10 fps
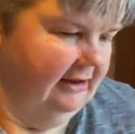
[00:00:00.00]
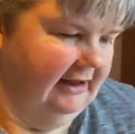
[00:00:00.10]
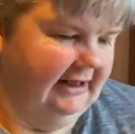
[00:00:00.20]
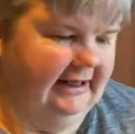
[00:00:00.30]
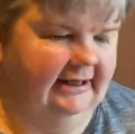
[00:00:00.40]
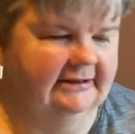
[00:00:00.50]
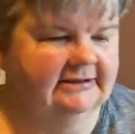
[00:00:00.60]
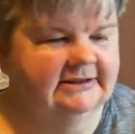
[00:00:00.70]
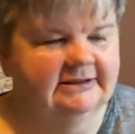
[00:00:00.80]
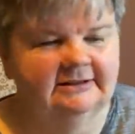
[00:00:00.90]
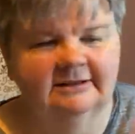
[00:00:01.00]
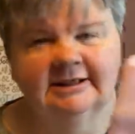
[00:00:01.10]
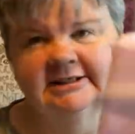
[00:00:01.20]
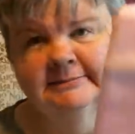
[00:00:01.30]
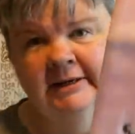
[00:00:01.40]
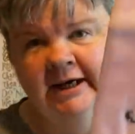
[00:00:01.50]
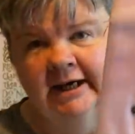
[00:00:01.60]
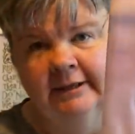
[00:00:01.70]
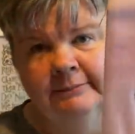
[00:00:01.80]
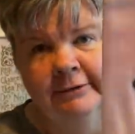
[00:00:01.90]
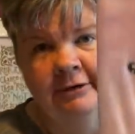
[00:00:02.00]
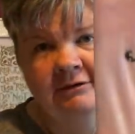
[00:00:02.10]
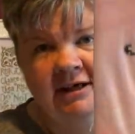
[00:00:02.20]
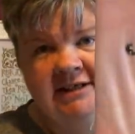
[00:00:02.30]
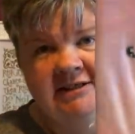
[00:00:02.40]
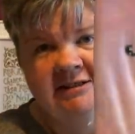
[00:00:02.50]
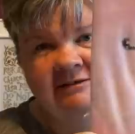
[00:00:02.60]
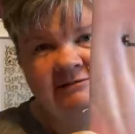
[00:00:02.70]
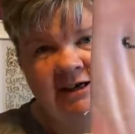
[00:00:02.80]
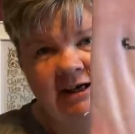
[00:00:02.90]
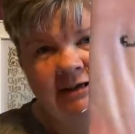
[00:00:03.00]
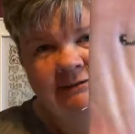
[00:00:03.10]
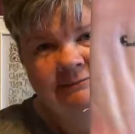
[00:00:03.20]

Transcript: and that's my progress so far.